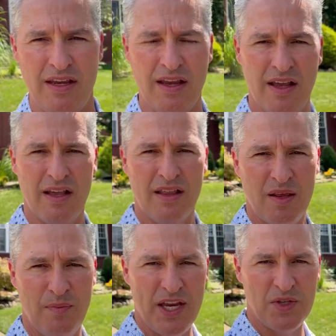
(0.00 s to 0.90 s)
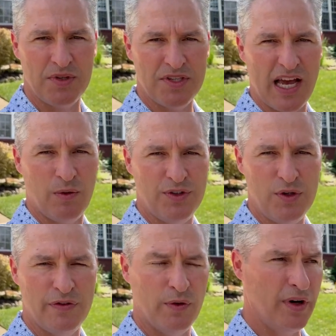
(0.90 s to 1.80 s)
the, the basement side will
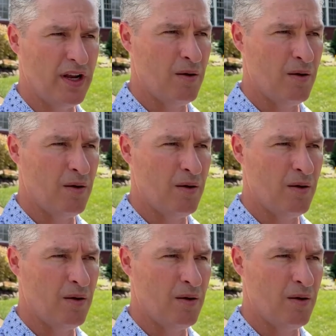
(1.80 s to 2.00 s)
do for you,